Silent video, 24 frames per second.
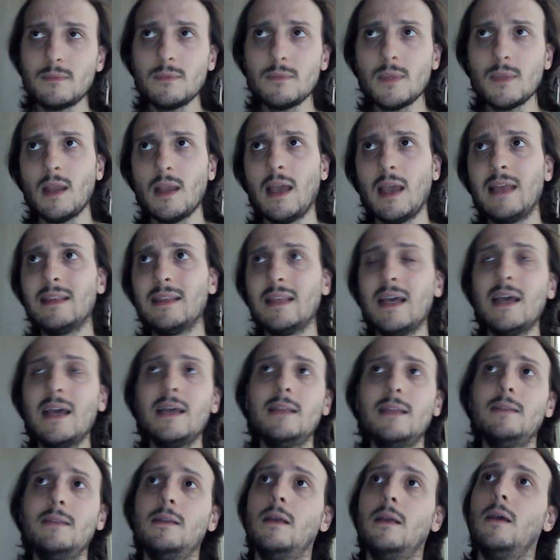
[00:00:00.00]
And
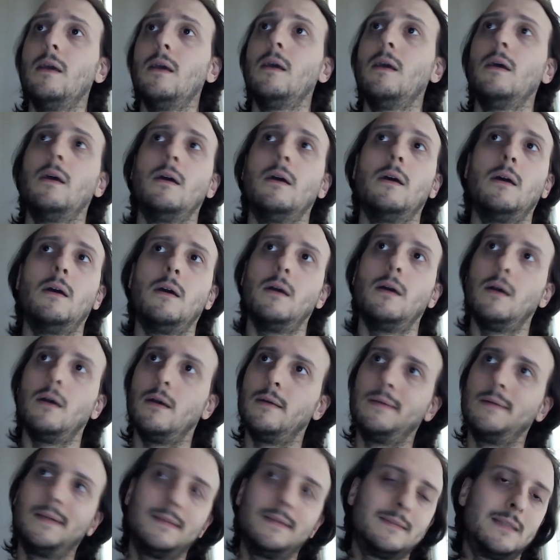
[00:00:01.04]
then
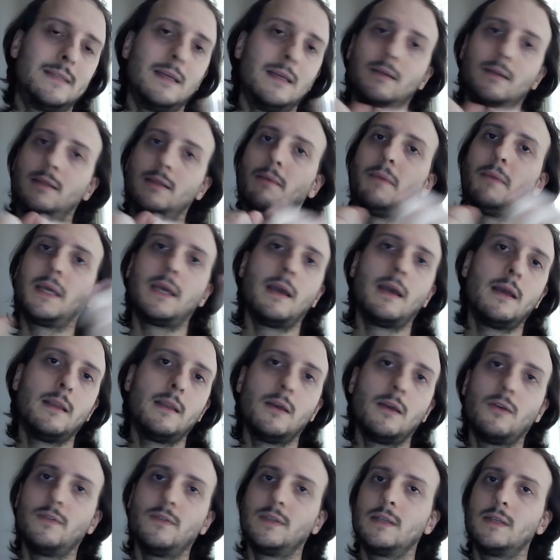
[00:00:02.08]
the
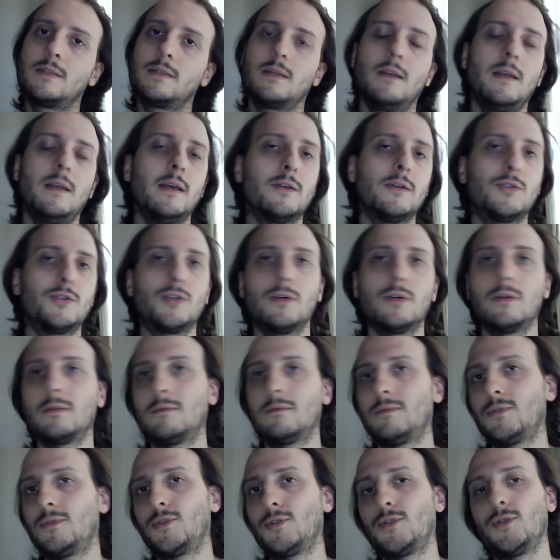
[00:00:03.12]
mechanic of the slingshot
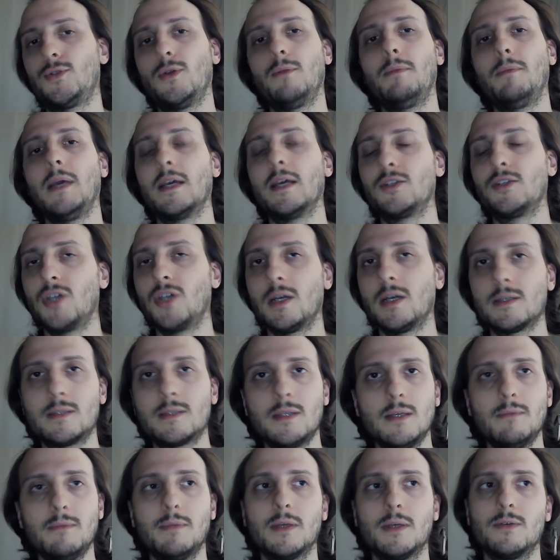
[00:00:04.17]
should be
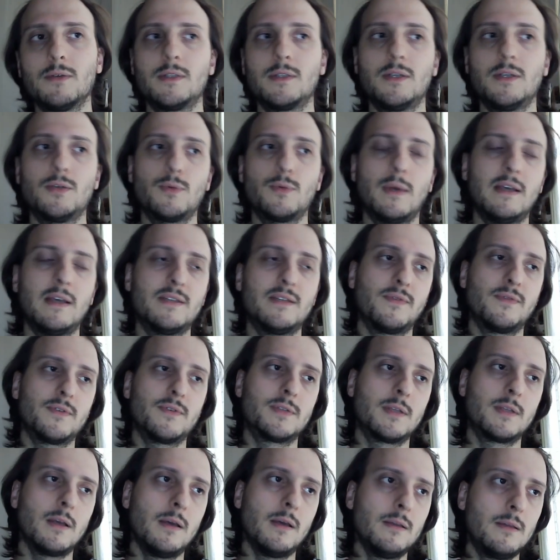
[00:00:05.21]
adjusted because this way is
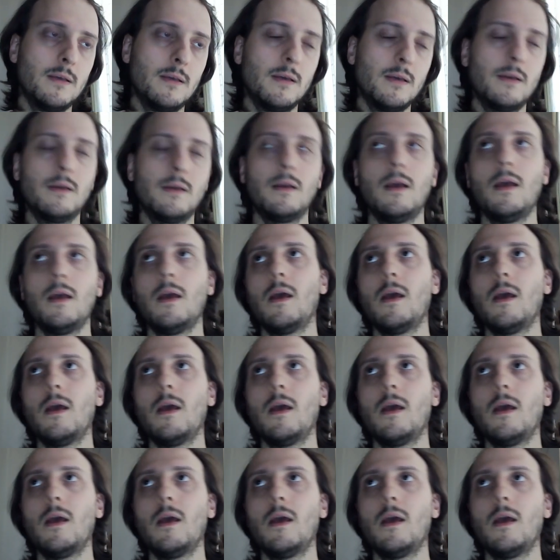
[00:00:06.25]
frustrating.